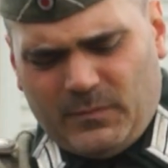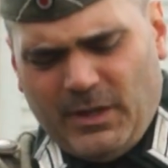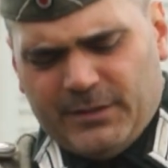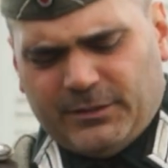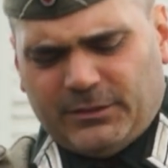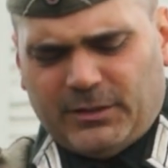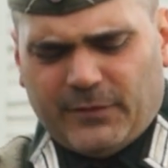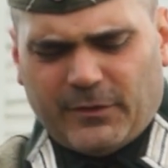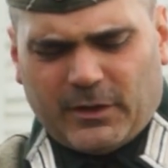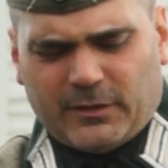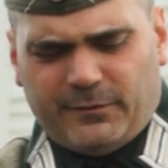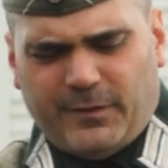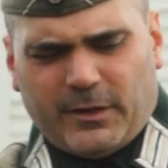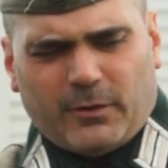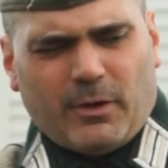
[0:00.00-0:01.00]
it's a different
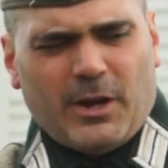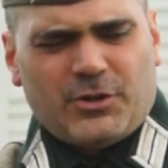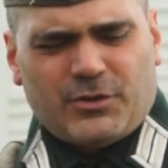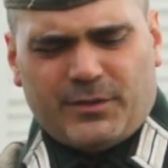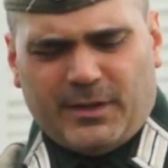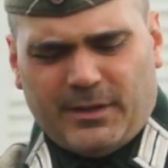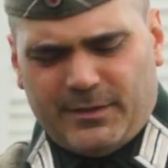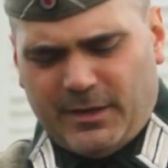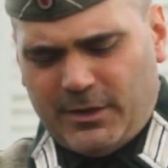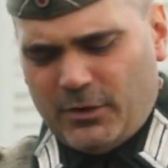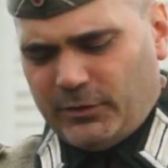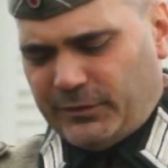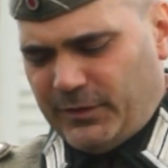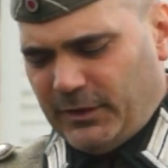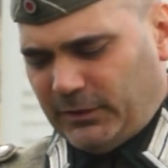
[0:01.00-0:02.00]
configuration. They
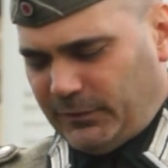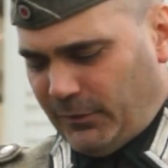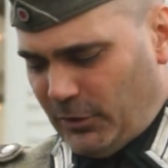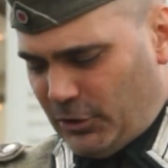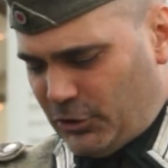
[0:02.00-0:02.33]
used this for